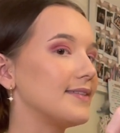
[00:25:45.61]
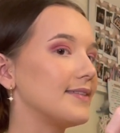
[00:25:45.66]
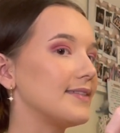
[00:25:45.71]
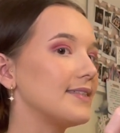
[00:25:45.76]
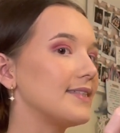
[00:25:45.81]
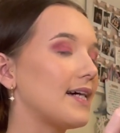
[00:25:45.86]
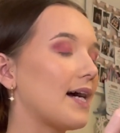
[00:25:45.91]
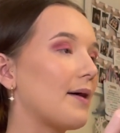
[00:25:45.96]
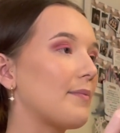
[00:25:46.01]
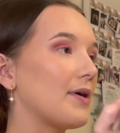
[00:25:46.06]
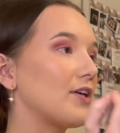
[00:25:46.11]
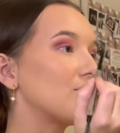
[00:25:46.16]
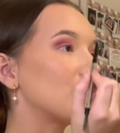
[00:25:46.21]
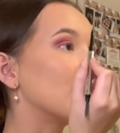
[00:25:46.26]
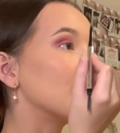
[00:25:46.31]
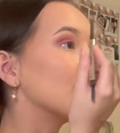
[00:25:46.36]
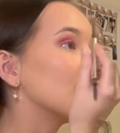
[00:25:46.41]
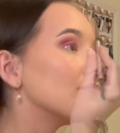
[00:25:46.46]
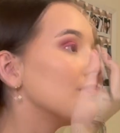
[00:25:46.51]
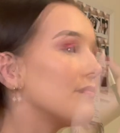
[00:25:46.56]
I might
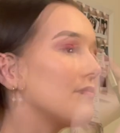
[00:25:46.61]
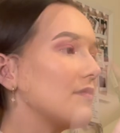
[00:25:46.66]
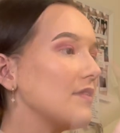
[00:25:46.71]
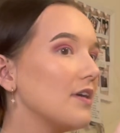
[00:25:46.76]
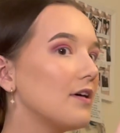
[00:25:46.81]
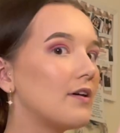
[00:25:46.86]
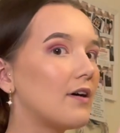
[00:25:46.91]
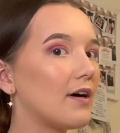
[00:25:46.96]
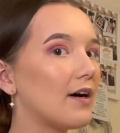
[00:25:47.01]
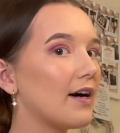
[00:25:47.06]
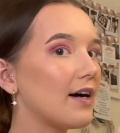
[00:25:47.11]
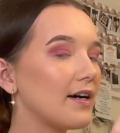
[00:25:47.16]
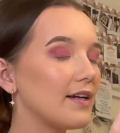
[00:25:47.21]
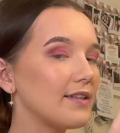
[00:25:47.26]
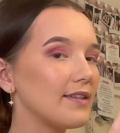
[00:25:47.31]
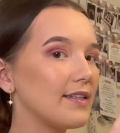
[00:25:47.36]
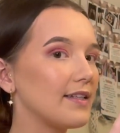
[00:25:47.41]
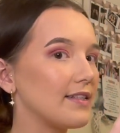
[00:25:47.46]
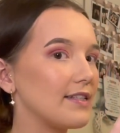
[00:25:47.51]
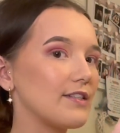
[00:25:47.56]
struggle because
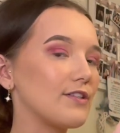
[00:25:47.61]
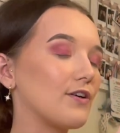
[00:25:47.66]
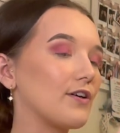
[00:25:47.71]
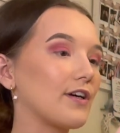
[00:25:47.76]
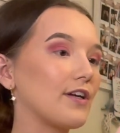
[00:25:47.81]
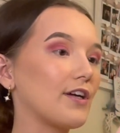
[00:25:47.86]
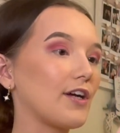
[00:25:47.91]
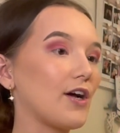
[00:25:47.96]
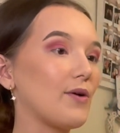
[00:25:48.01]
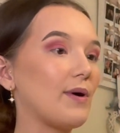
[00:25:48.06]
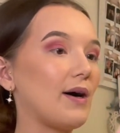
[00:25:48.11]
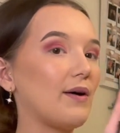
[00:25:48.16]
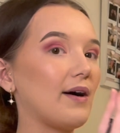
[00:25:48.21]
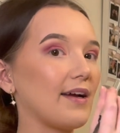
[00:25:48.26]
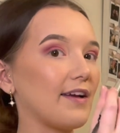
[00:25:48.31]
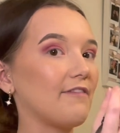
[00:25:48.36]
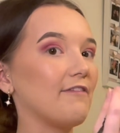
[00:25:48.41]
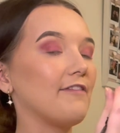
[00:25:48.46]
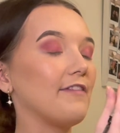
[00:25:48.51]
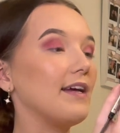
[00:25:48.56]
this is not going to go well, I
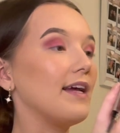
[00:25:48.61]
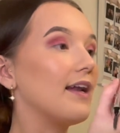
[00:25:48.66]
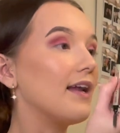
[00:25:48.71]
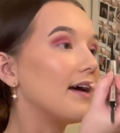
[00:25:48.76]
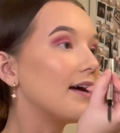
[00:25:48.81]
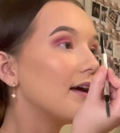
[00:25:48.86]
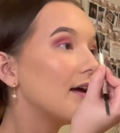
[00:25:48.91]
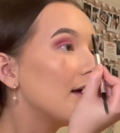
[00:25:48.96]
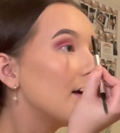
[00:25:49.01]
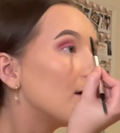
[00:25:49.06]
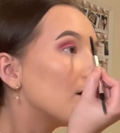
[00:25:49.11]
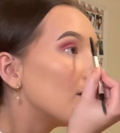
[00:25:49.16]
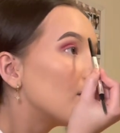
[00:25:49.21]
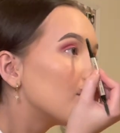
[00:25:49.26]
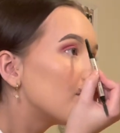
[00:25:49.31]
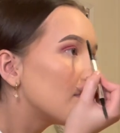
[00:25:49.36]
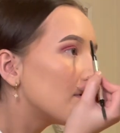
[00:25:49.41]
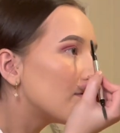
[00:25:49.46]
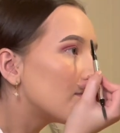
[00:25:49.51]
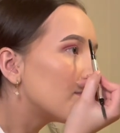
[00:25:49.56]
can feel it.
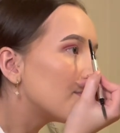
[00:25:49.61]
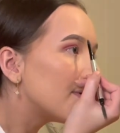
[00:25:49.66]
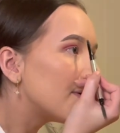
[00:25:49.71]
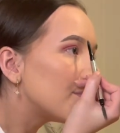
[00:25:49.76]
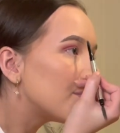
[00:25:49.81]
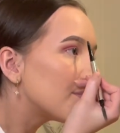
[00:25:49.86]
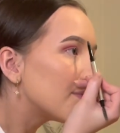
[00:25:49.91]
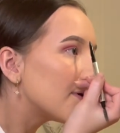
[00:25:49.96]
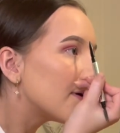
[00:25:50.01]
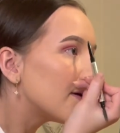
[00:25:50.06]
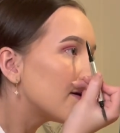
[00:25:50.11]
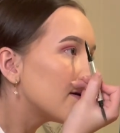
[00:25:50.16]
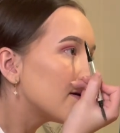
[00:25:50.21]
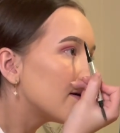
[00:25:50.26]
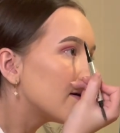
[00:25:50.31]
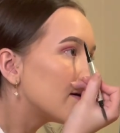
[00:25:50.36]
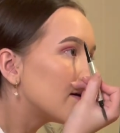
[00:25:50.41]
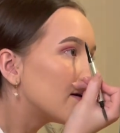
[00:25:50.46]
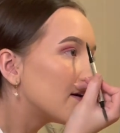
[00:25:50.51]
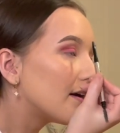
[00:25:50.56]
But remember,
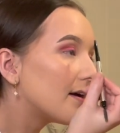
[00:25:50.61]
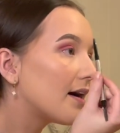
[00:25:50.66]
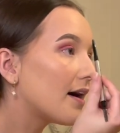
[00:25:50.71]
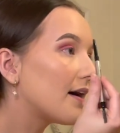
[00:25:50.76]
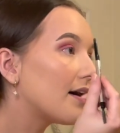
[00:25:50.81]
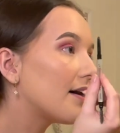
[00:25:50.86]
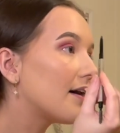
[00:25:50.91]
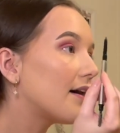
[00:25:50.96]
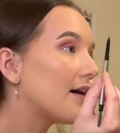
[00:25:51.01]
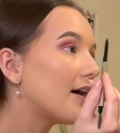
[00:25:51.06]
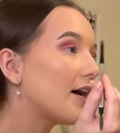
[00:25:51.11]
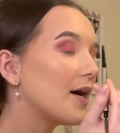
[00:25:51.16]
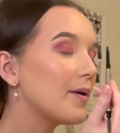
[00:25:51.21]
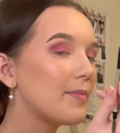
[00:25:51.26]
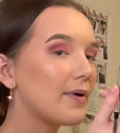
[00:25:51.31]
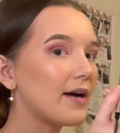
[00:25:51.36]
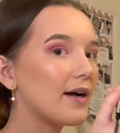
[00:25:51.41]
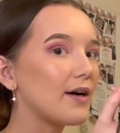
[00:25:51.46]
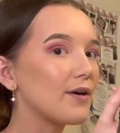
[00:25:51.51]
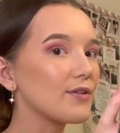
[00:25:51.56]

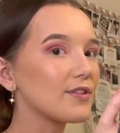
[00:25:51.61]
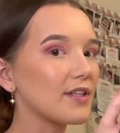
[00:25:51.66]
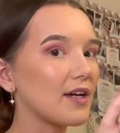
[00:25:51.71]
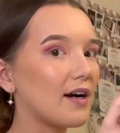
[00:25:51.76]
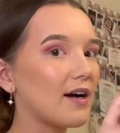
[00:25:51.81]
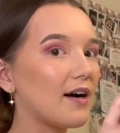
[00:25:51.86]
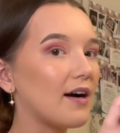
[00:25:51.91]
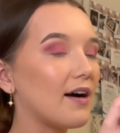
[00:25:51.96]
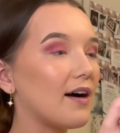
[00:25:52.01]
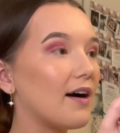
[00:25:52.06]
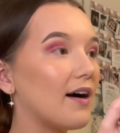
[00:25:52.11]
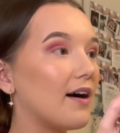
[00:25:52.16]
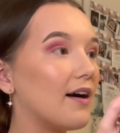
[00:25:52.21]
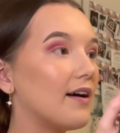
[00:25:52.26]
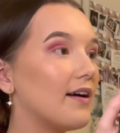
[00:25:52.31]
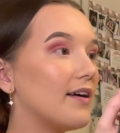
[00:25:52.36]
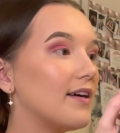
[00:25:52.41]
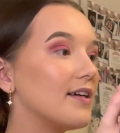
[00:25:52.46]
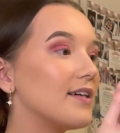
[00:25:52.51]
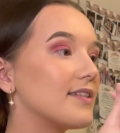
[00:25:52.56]
eyebrows are
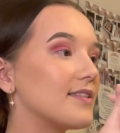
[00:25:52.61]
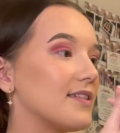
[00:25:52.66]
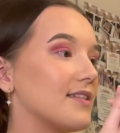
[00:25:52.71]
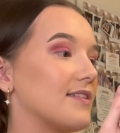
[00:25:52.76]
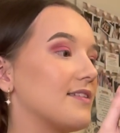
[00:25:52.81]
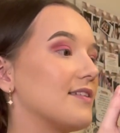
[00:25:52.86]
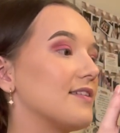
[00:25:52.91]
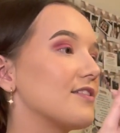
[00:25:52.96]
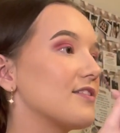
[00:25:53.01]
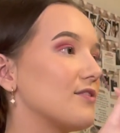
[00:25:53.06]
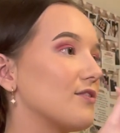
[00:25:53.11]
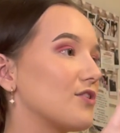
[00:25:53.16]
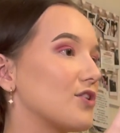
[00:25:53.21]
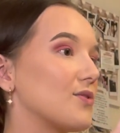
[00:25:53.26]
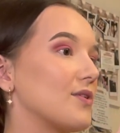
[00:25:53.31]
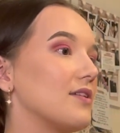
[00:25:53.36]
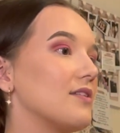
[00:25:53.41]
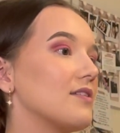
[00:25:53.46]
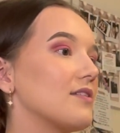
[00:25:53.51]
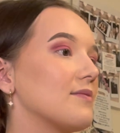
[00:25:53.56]
sisters, not
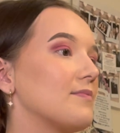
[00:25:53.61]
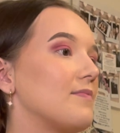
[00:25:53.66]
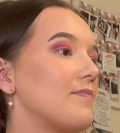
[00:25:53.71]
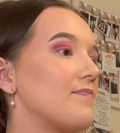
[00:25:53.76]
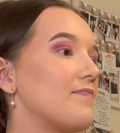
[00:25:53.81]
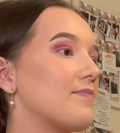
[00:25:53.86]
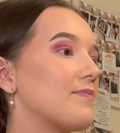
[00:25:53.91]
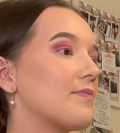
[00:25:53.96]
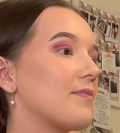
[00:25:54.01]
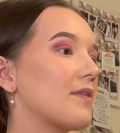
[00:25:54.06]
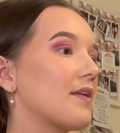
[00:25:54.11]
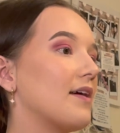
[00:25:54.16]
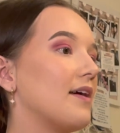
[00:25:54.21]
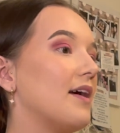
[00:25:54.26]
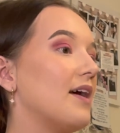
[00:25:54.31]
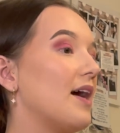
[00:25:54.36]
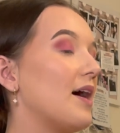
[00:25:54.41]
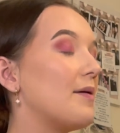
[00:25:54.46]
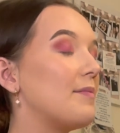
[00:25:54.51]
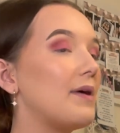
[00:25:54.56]
twins.
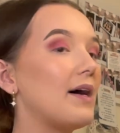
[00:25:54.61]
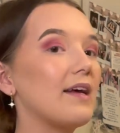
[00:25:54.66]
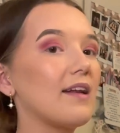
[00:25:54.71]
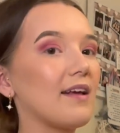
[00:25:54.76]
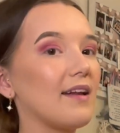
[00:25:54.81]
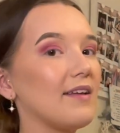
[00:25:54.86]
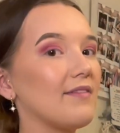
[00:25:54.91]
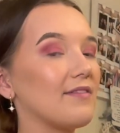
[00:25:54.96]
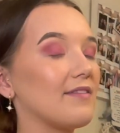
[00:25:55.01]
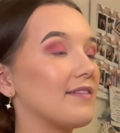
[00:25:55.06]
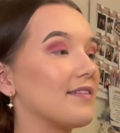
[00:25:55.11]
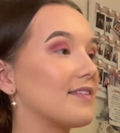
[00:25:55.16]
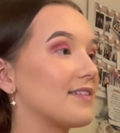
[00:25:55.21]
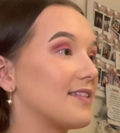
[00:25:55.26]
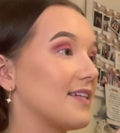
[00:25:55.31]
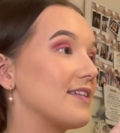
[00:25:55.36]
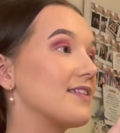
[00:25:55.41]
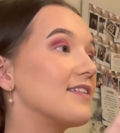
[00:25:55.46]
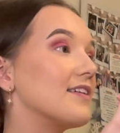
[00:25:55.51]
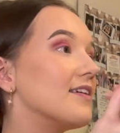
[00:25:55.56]
Mine aren't even
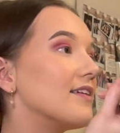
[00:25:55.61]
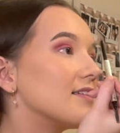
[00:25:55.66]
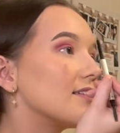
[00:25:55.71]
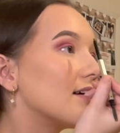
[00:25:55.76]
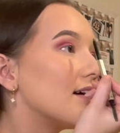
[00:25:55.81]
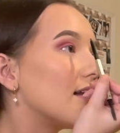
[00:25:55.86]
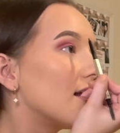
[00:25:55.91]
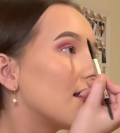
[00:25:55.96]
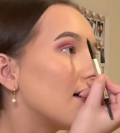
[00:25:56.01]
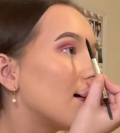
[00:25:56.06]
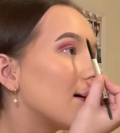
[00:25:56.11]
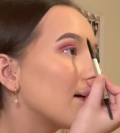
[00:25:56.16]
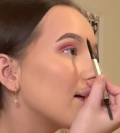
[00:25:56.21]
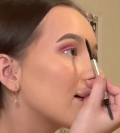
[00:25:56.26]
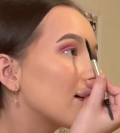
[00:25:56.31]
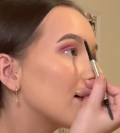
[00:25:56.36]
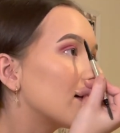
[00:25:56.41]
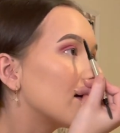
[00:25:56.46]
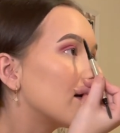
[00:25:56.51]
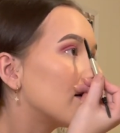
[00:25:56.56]
sisters, they're like
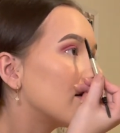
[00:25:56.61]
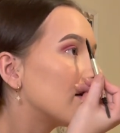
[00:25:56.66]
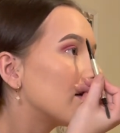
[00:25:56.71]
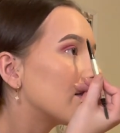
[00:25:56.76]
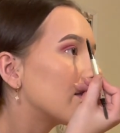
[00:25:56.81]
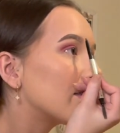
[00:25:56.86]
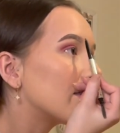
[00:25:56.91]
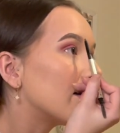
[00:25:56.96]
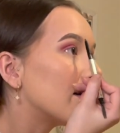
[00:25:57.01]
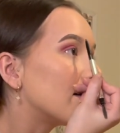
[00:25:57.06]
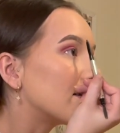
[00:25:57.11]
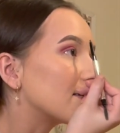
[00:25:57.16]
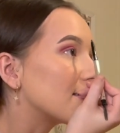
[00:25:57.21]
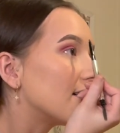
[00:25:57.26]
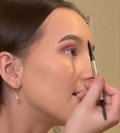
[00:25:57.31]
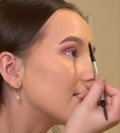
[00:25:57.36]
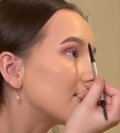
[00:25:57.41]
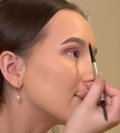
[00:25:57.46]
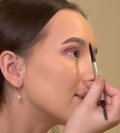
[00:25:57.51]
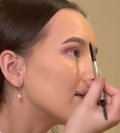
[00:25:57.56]
third
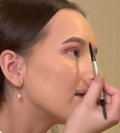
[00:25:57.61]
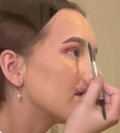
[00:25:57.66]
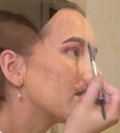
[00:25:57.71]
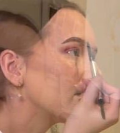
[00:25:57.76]
cousins,